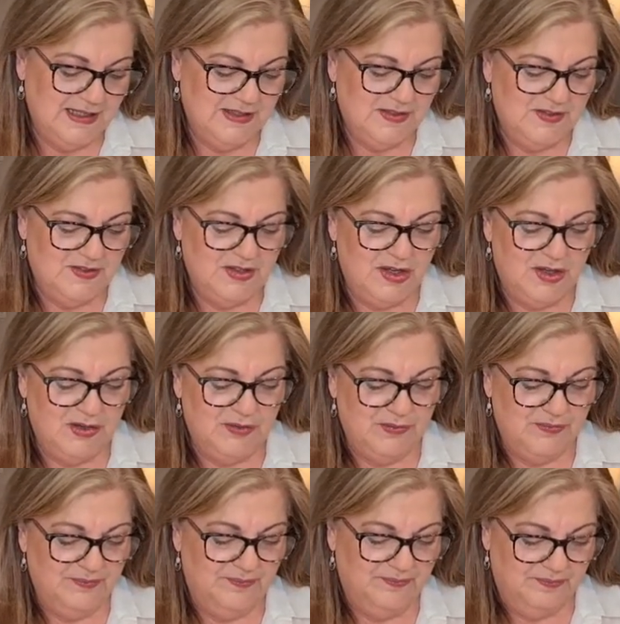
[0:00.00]
So
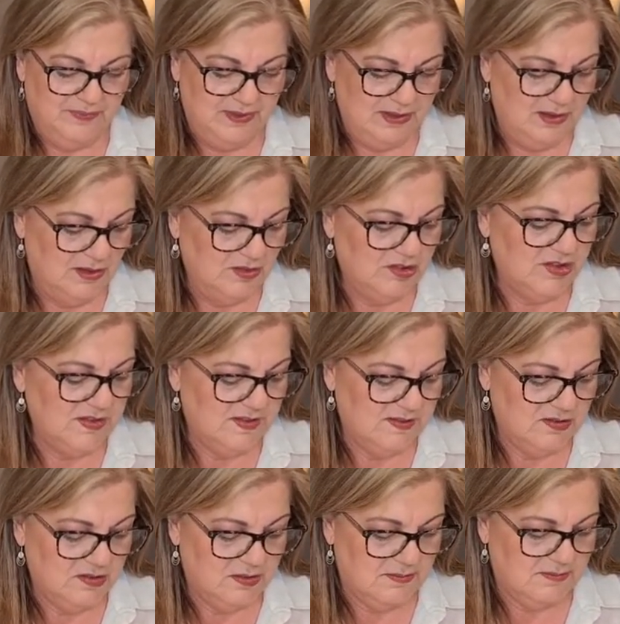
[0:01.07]
I'll
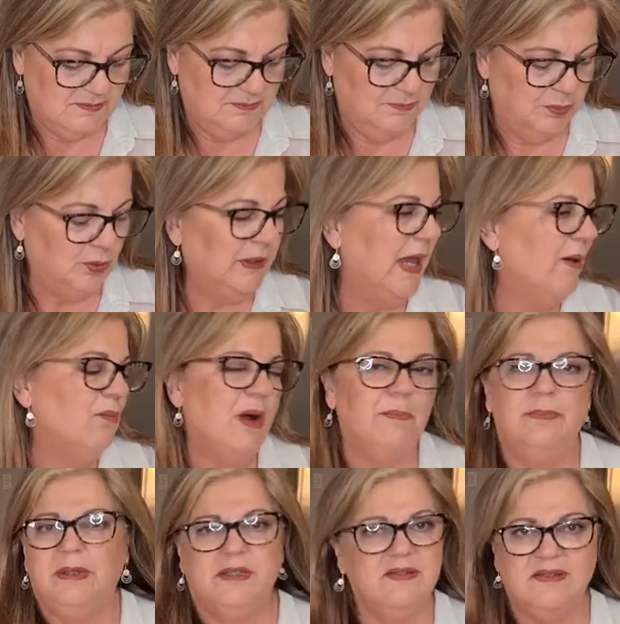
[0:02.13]
just pull out one
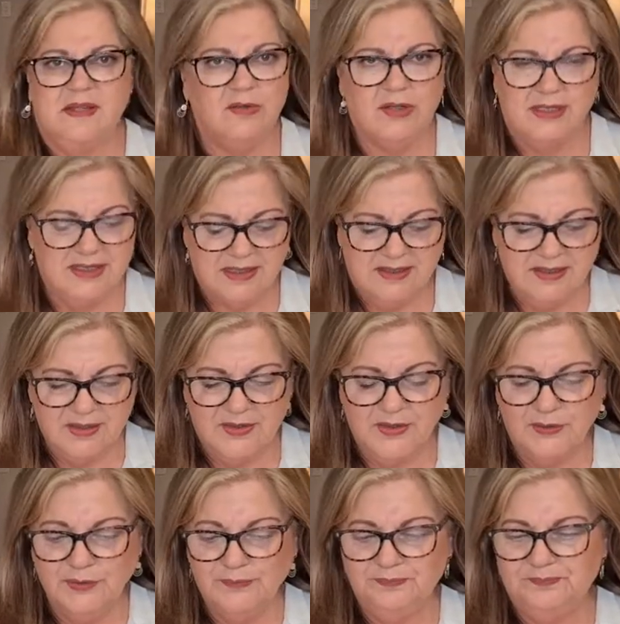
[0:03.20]
because they're
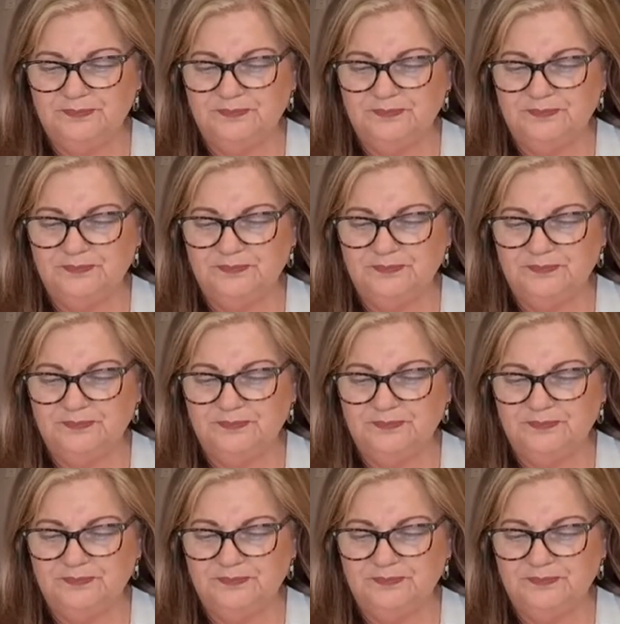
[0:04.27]
identical.